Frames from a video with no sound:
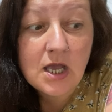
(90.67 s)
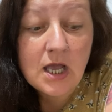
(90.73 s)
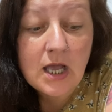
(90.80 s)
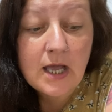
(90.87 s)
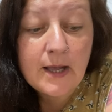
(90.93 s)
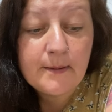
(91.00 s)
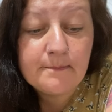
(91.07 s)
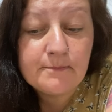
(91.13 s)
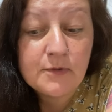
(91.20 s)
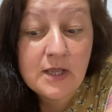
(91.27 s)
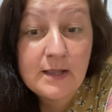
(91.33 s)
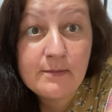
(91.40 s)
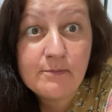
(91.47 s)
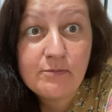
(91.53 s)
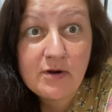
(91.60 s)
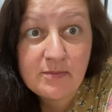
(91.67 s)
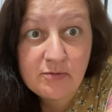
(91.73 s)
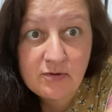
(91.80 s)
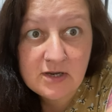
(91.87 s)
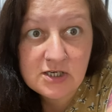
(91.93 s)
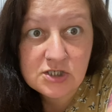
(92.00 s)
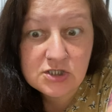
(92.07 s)
um, in
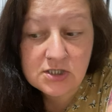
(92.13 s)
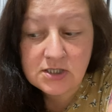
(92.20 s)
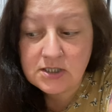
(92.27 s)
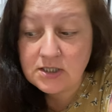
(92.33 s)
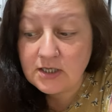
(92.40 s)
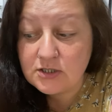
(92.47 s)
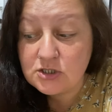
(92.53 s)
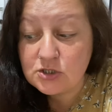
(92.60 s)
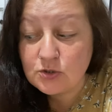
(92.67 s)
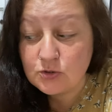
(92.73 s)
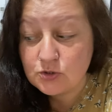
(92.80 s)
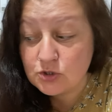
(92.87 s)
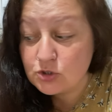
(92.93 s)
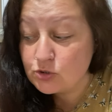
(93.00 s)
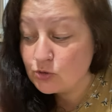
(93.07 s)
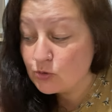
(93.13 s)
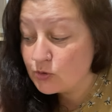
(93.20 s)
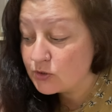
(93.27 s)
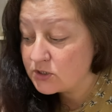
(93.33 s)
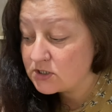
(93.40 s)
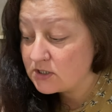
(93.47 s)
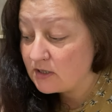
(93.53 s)
preparation. I just got to
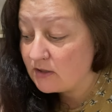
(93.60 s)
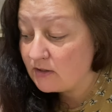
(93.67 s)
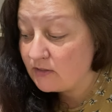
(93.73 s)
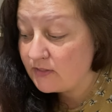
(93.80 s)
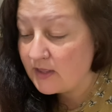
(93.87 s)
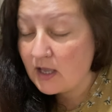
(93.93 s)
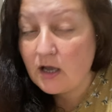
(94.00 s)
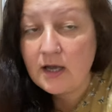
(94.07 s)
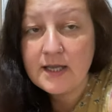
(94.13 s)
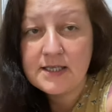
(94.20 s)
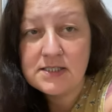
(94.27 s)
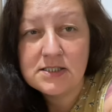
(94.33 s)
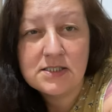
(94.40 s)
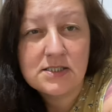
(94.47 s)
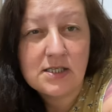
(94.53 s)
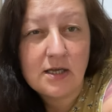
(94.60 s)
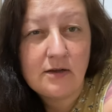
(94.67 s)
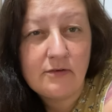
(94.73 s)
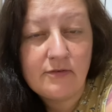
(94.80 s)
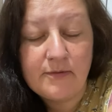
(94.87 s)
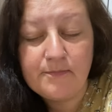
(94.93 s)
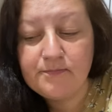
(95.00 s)
source the eyes and stuff.
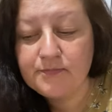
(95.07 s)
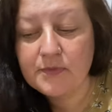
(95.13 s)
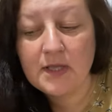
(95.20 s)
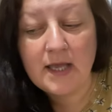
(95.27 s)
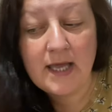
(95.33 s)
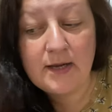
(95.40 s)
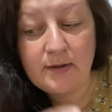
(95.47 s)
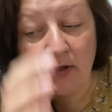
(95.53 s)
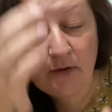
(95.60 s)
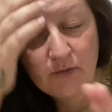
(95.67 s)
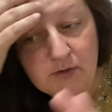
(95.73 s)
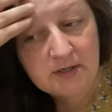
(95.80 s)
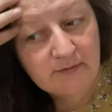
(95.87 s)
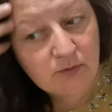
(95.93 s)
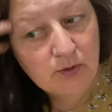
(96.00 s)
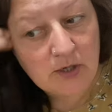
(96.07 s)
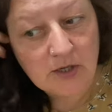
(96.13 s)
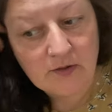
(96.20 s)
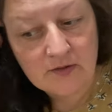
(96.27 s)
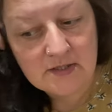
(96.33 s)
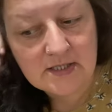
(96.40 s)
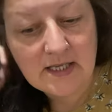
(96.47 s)
And anyway, I thought I'd have a quick look at
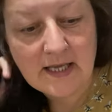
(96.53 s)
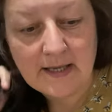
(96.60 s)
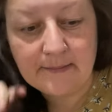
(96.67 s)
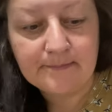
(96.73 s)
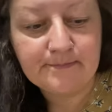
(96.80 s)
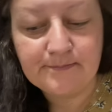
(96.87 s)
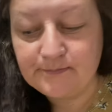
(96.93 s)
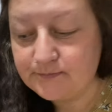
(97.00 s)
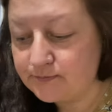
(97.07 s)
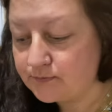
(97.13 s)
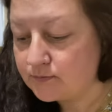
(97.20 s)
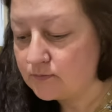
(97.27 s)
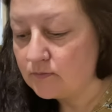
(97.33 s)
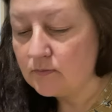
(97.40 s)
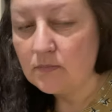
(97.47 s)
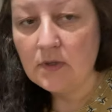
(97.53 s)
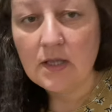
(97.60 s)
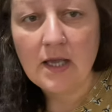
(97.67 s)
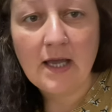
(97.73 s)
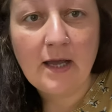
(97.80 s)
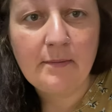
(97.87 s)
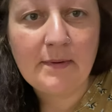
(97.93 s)
this kit
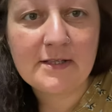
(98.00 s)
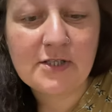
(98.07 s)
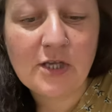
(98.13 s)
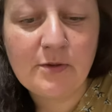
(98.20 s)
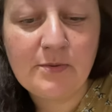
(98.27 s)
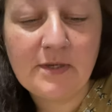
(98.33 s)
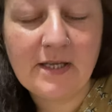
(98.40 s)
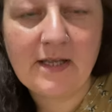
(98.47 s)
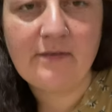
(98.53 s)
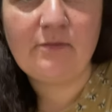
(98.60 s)
um, as I open it